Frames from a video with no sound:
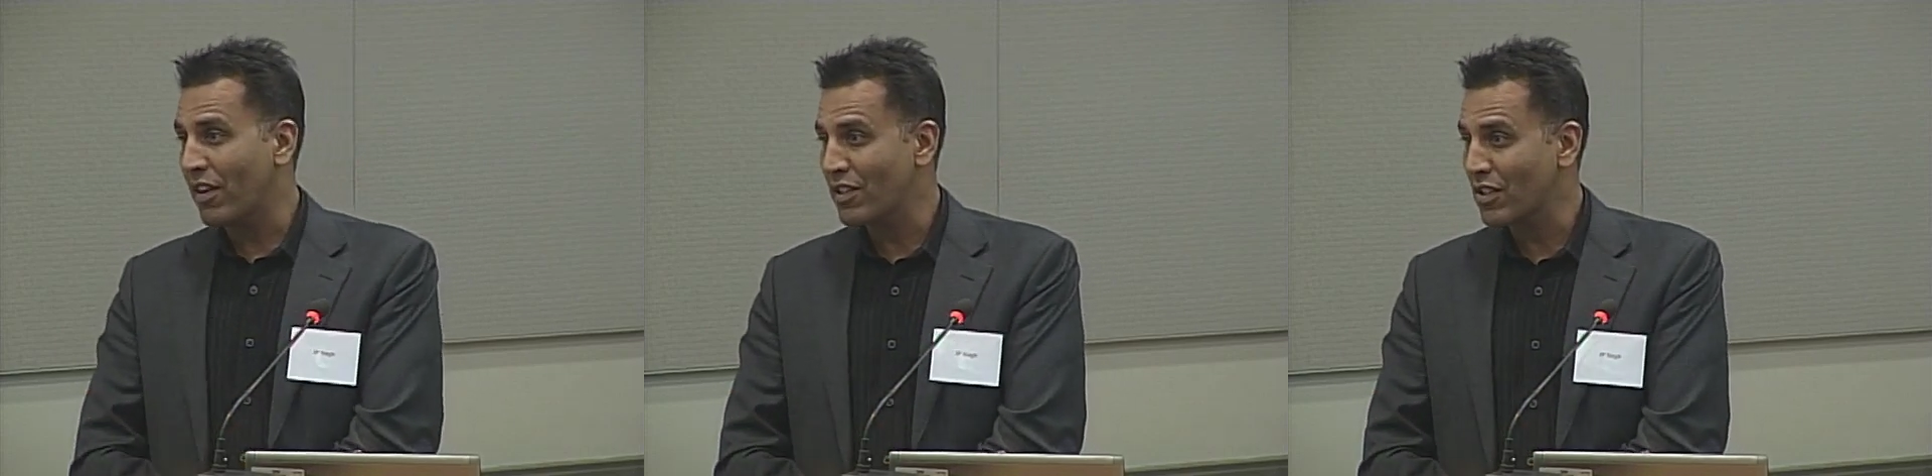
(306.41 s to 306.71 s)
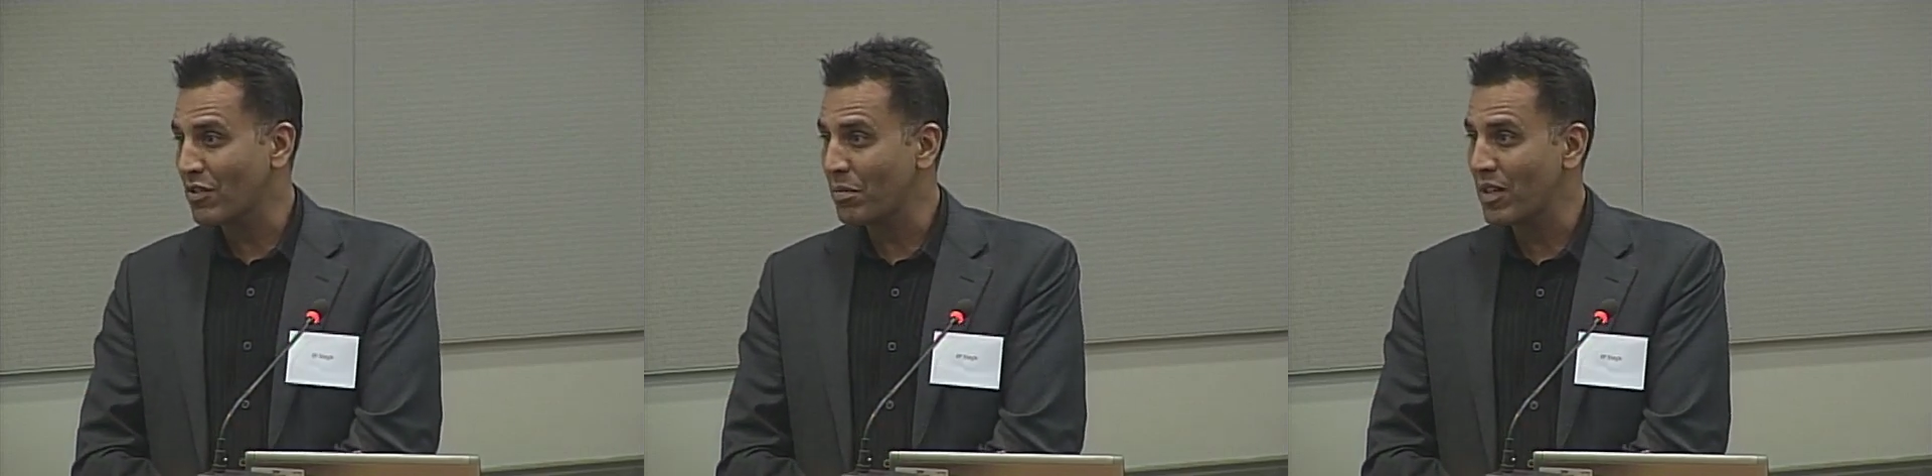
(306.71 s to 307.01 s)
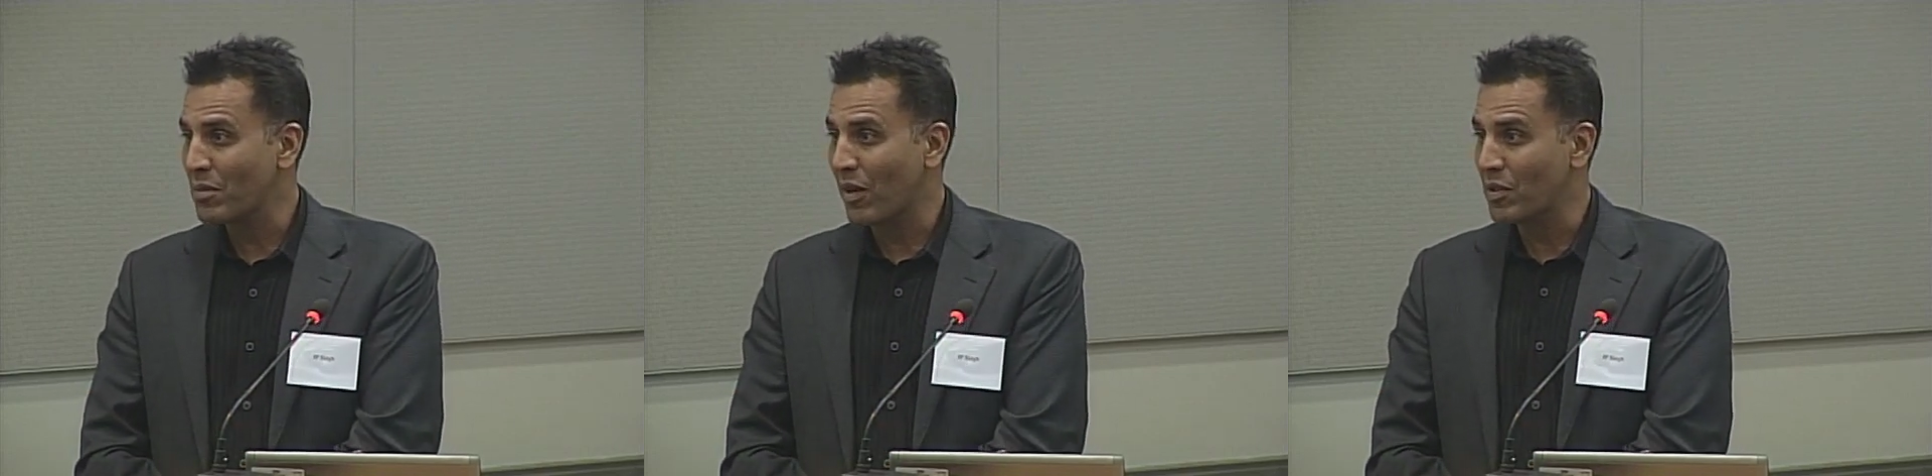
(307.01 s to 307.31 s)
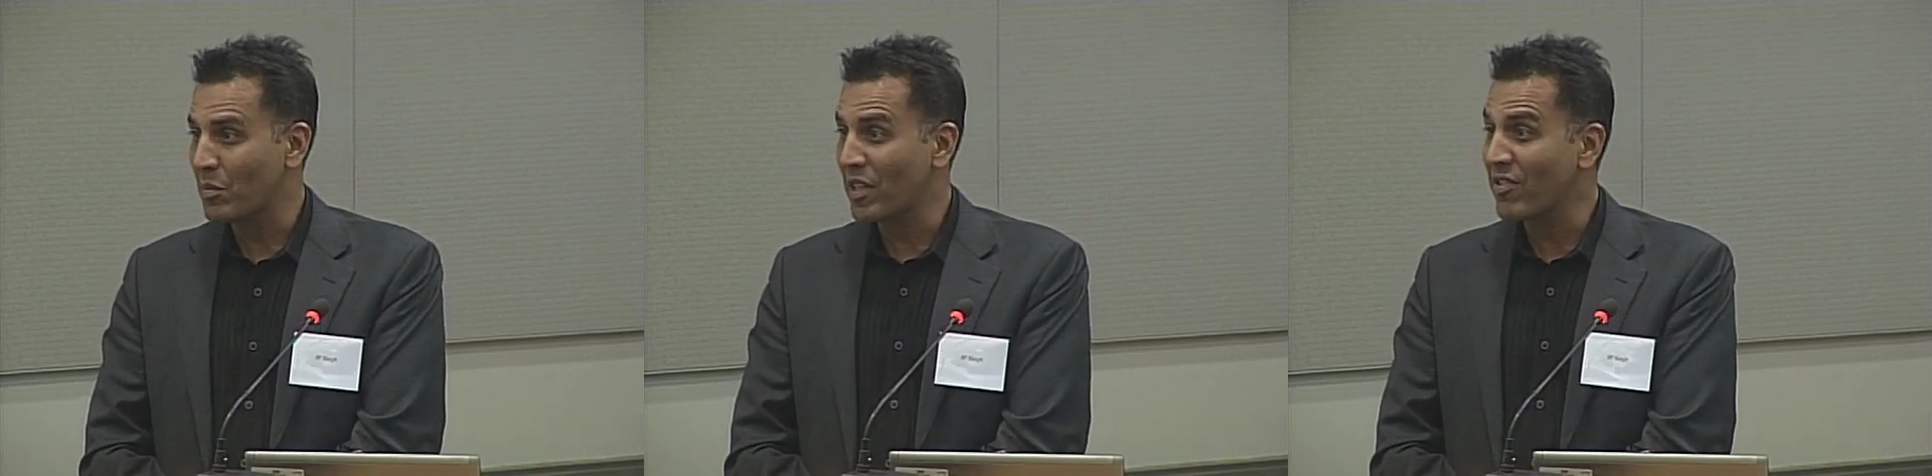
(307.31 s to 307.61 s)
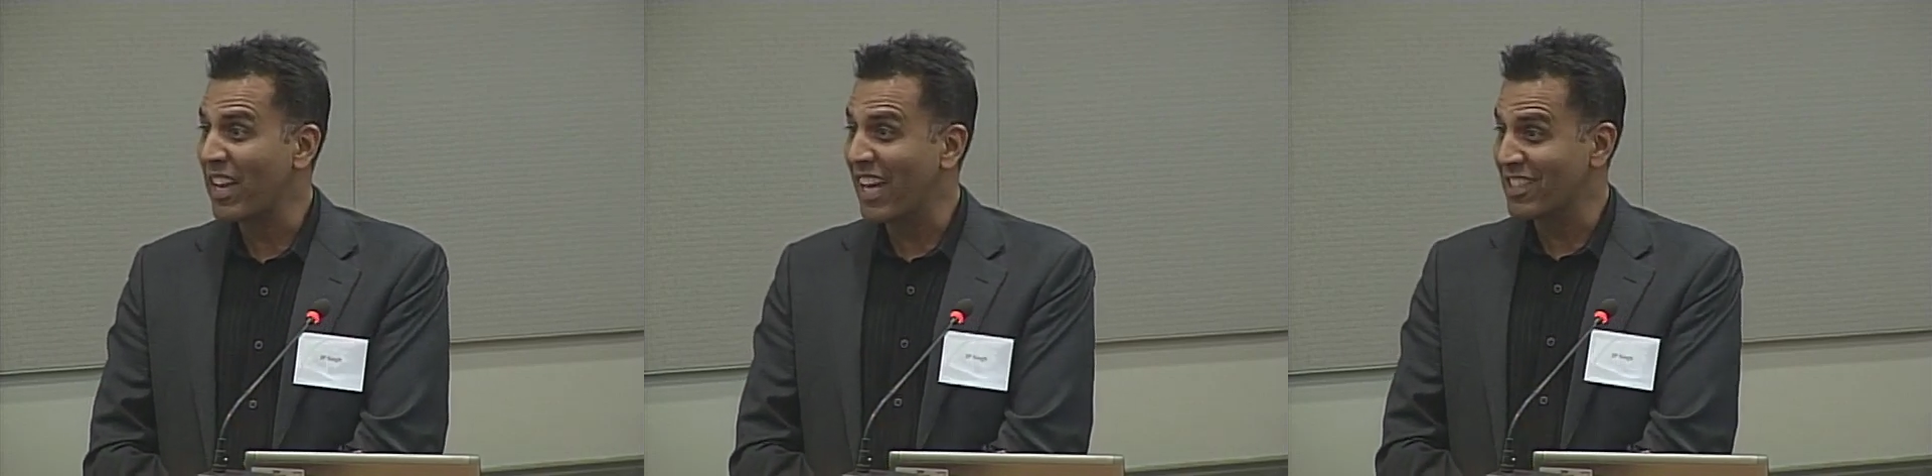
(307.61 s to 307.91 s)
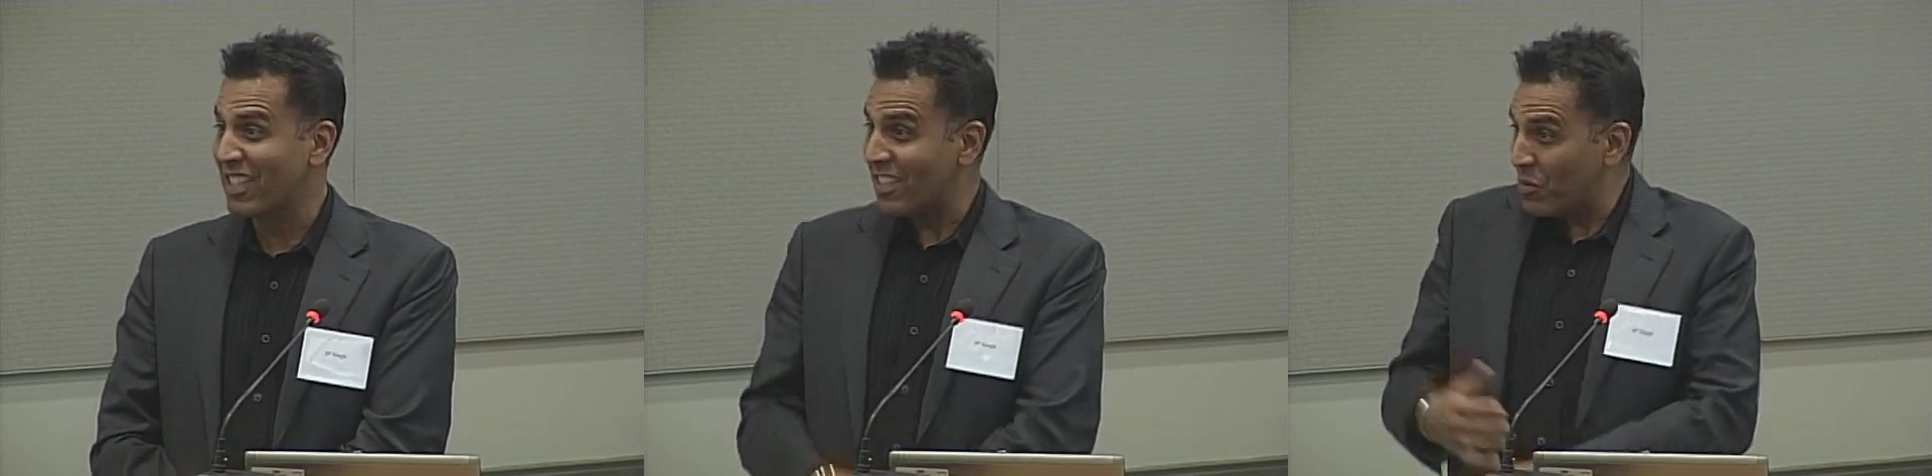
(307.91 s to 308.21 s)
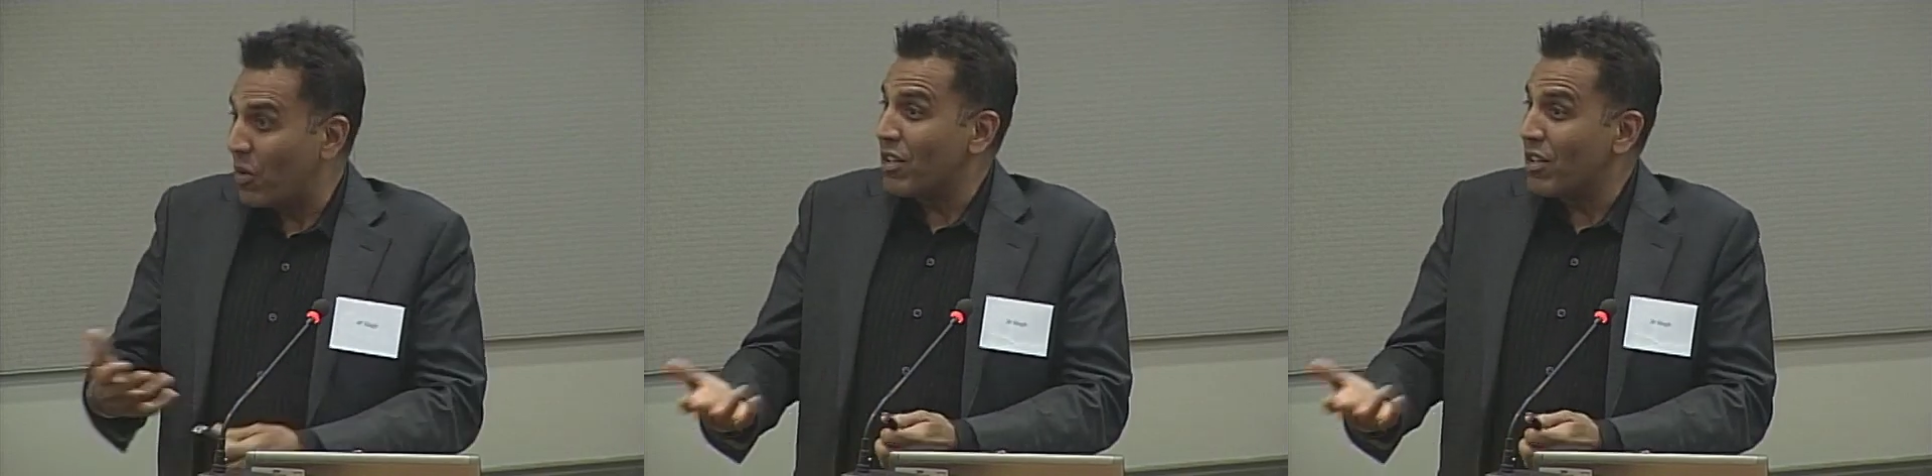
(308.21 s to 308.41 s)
that the defenses of peace must be created.